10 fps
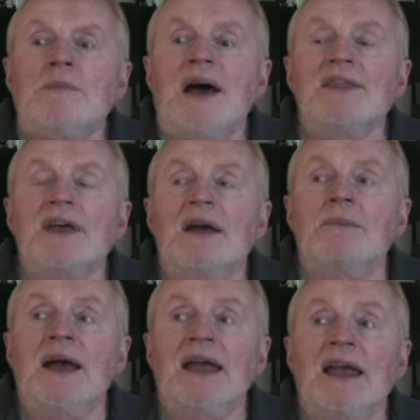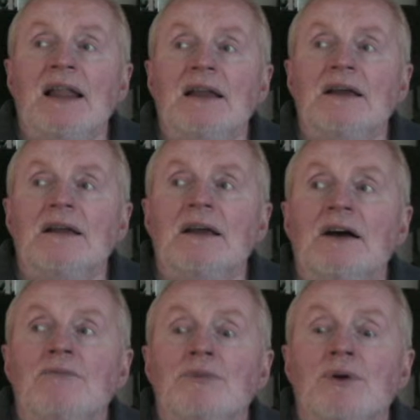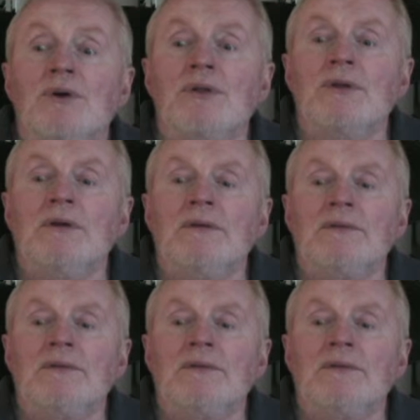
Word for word: Bath, back, back alley, alley of oh, Perth.